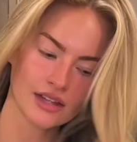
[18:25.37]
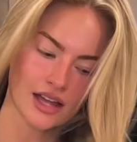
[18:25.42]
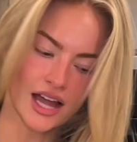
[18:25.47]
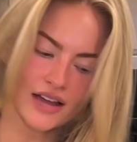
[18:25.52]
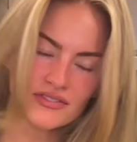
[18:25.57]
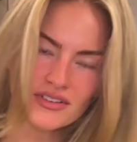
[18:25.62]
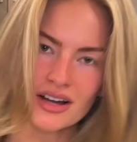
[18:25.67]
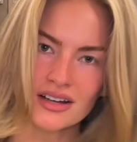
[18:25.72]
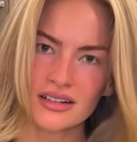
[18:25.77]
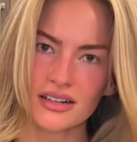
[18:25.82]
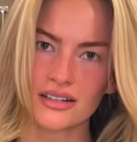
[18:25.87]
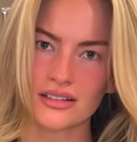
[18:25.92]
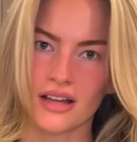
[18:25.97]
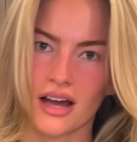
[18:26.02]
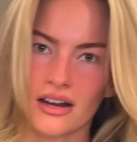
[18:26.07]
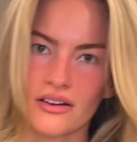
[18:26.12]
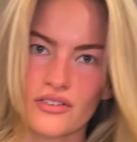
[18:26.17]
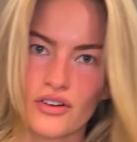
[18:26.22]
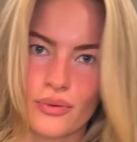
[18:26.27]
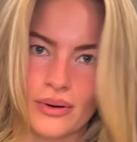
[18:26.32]
I've gotten a
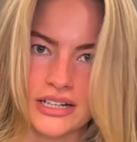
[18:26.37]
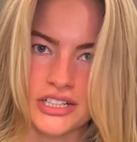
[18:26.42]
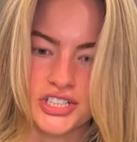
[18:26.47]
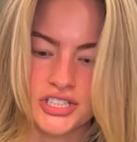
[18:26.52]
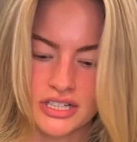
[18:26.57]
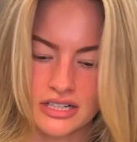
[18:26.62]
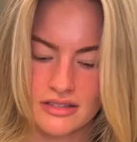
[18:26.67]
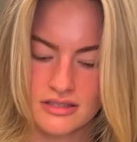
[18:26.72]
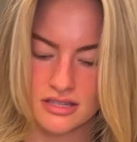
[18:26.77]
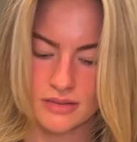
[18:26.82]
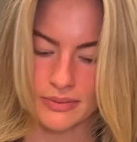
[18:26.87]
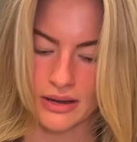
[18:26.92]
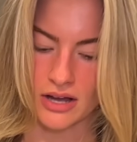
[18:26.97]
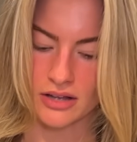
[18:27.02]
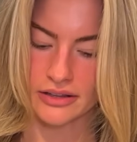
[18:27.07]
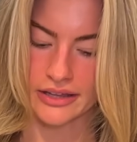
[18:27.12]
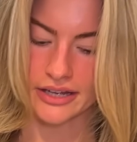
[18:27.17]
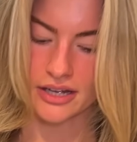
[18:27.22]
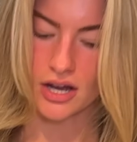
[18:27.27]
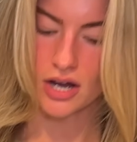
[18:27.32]
lot of questions about like,